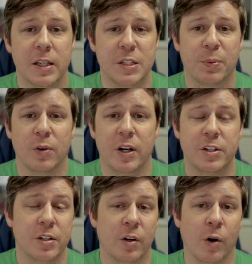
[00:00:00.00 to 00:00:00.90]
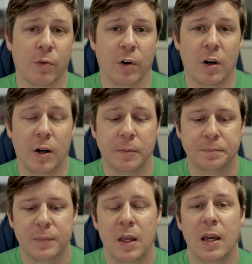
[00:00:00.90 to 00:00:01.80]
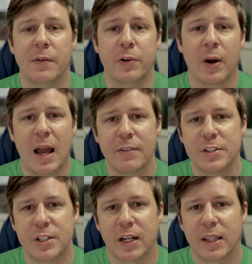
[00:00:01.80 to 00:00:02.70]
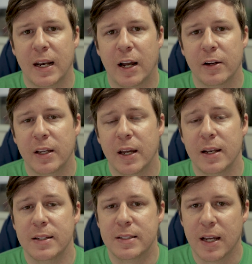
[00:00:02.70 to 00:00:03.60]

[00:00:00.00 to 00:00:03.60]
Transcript: inspiration overall. If you haven't checked that out yet,